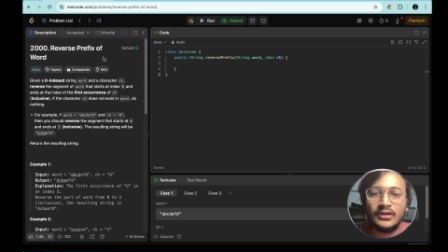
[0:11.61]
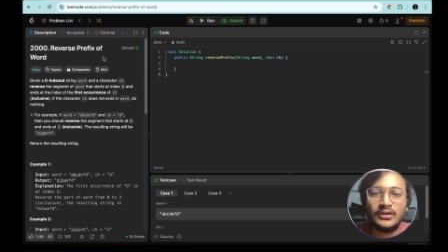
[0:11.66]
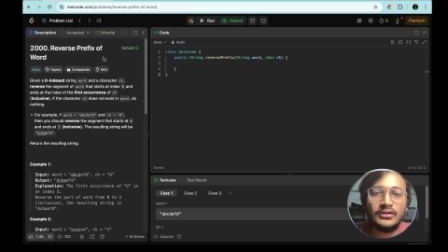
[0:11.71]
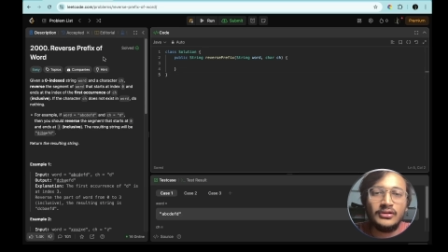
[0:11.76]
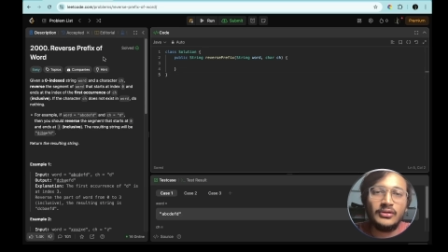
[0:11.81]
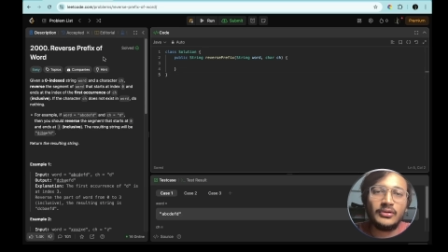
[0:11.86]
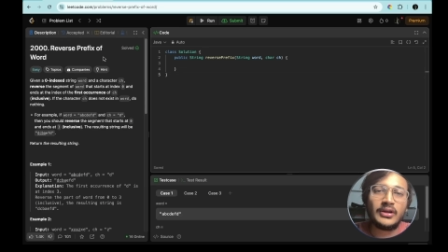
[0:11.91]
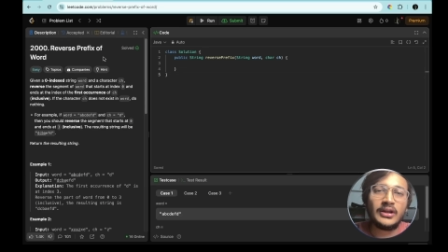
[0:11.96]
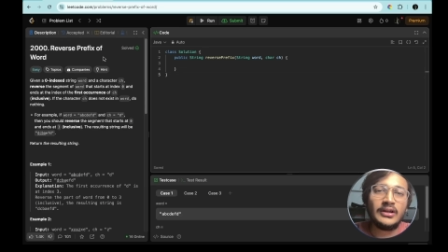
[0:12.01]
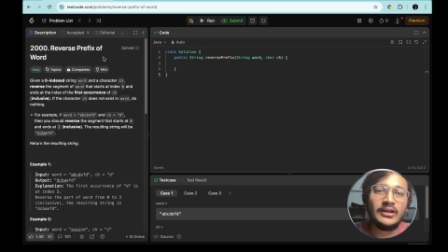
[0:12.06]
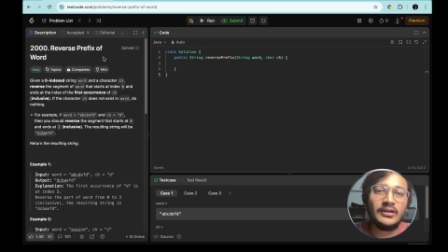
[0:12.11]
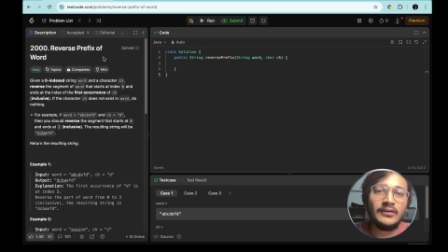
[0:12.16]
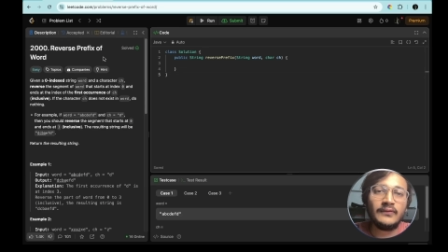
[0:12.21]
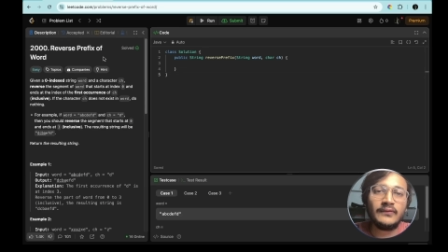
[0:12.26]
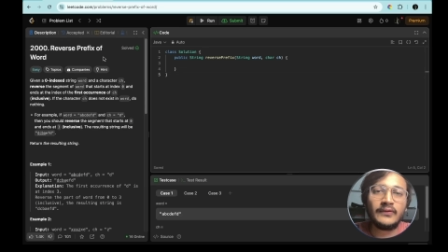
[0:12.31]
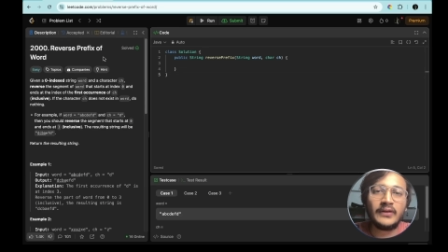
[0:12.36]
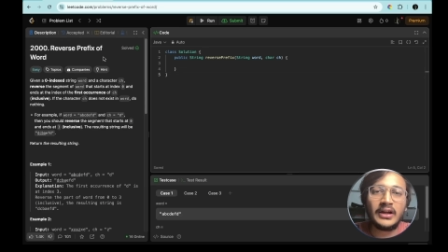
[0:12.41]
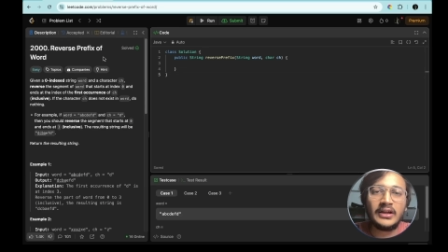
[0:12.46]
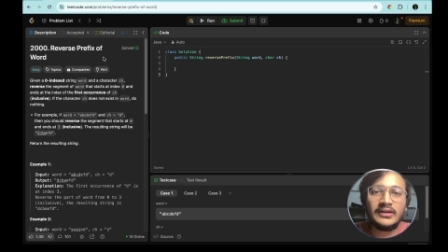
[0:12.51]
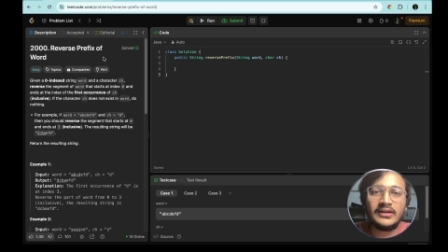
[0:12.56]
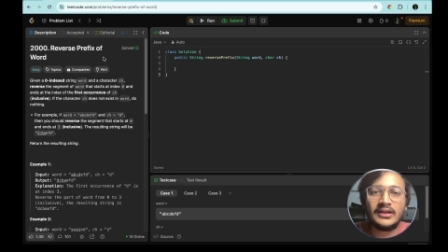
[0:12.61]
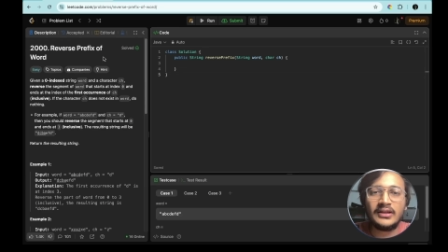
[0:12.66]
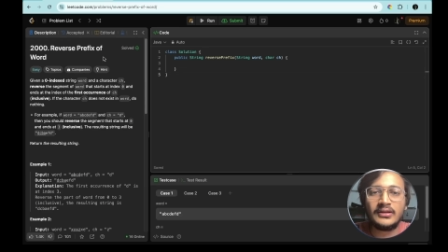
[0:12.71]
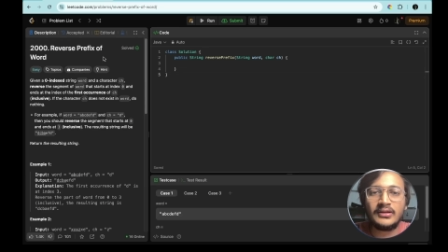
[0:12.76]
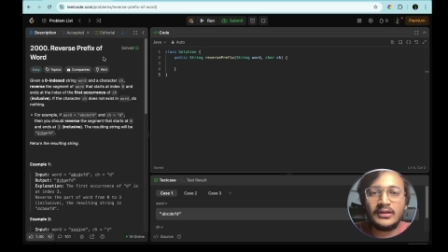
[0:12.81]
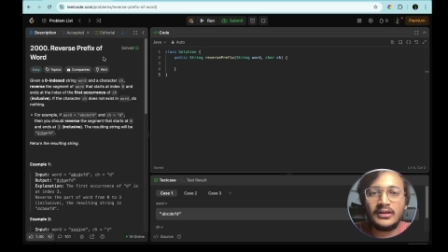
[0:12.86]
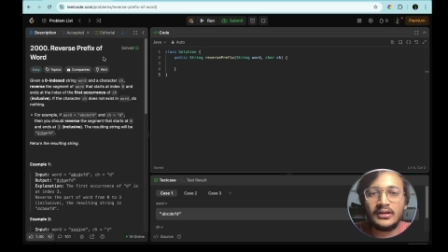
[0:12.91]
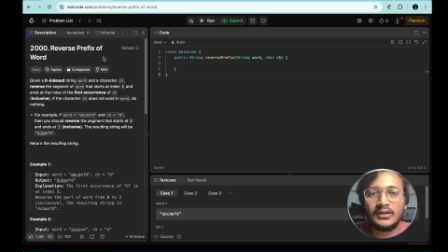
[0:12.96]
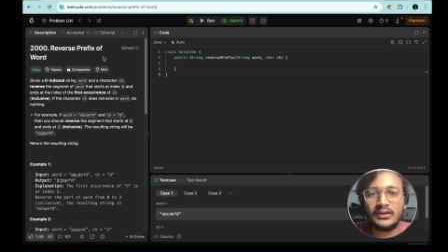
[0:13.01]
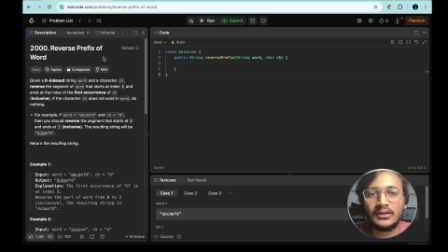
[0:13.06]
You can find that
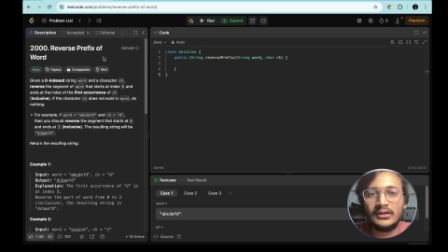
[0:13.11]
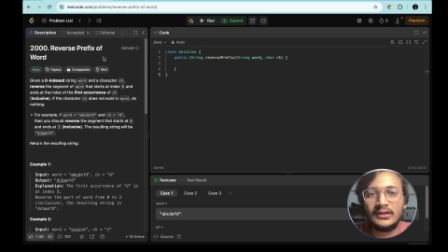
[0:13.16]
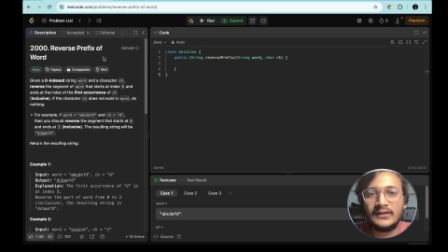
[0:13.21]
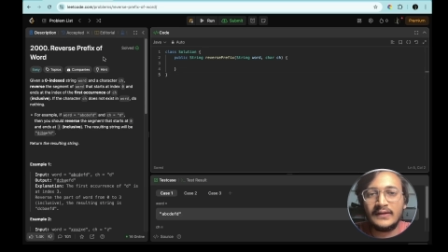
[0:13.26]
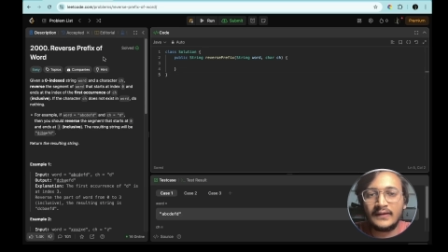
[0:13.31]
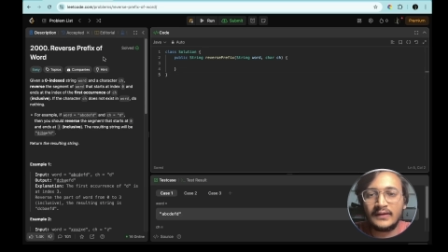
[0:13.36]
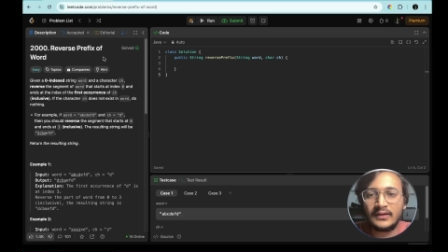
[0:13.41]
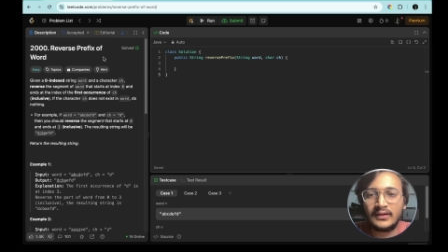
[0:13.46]
list